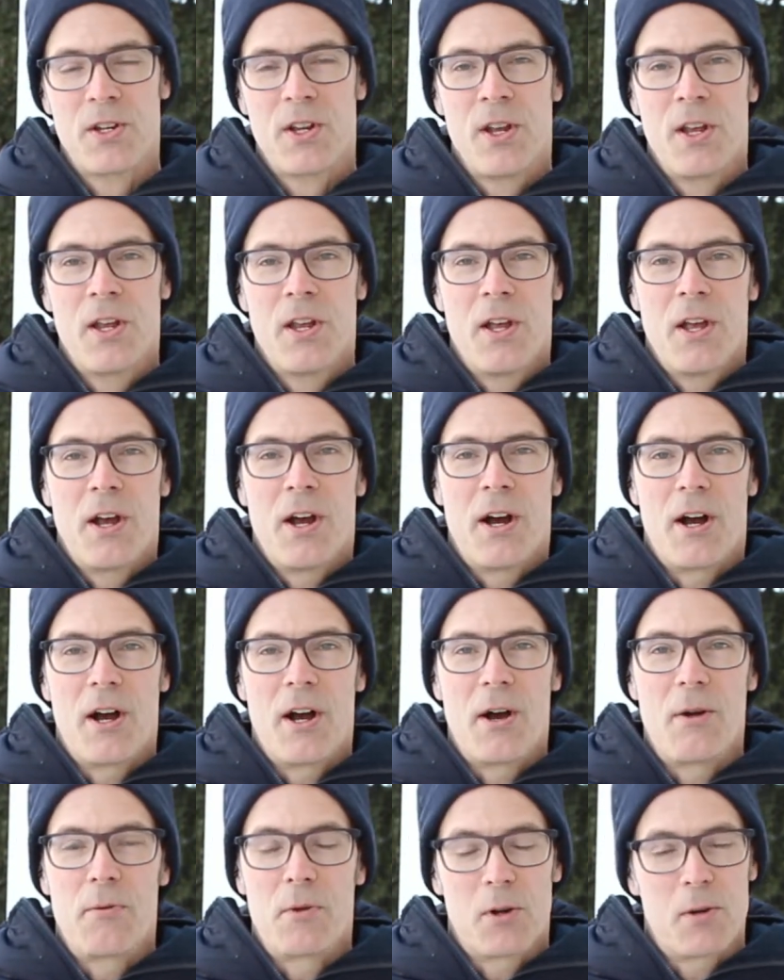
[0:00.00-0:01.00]
We're
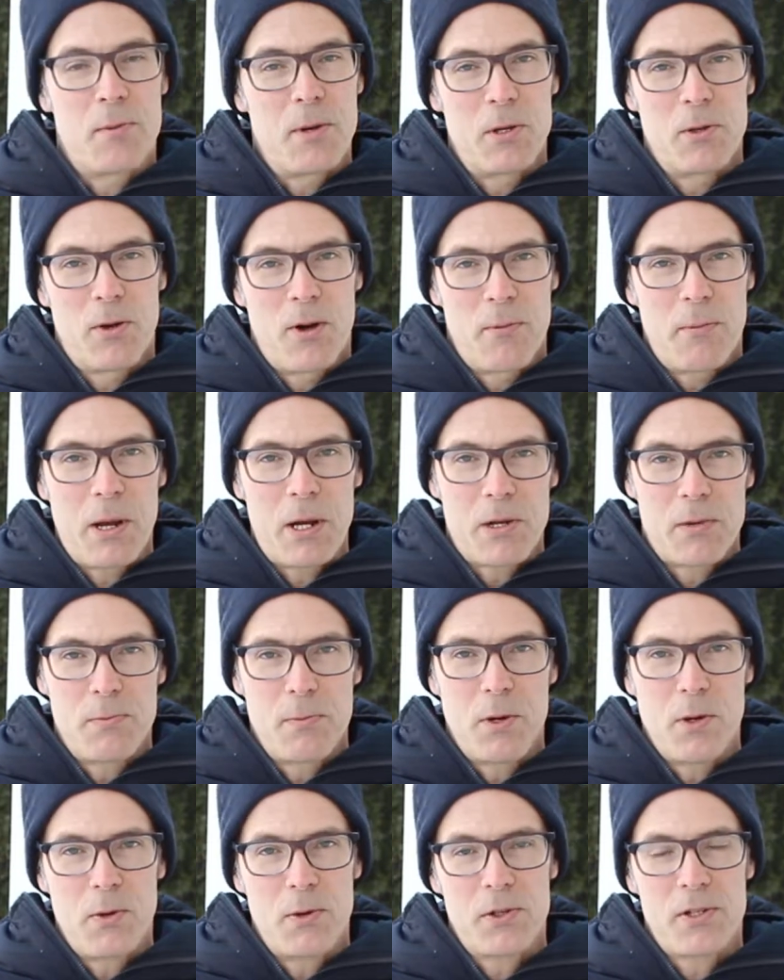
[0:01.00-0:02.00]
going to be learning about
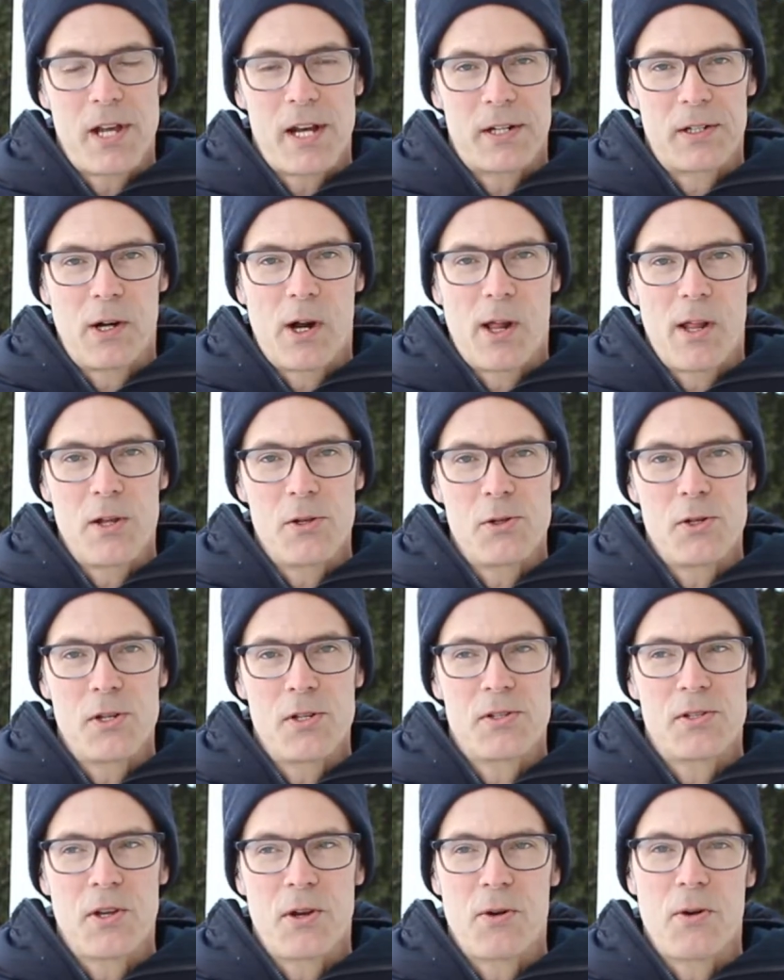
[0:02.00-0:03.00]
computer
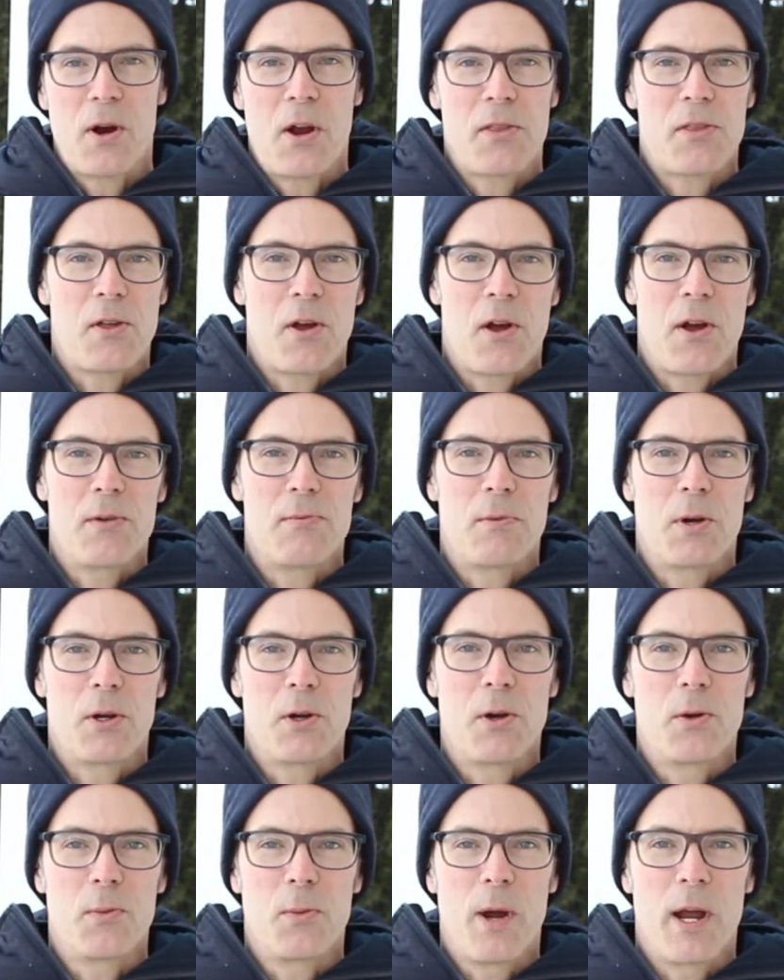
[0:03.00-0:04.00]
technology, so I thought a
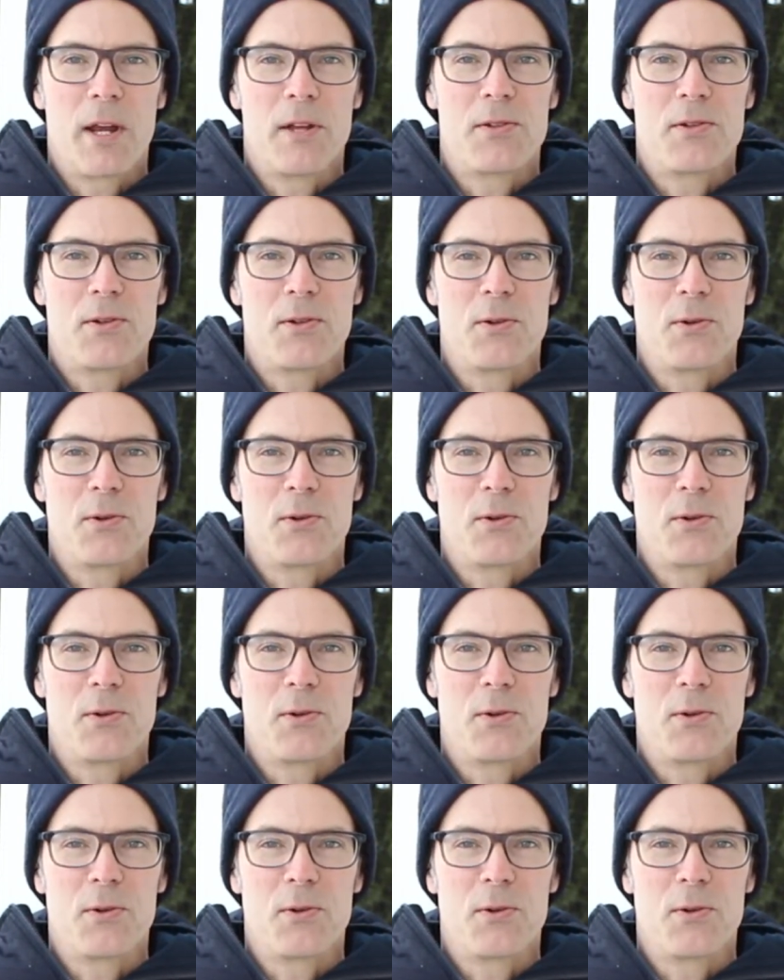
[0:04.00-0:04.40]
good way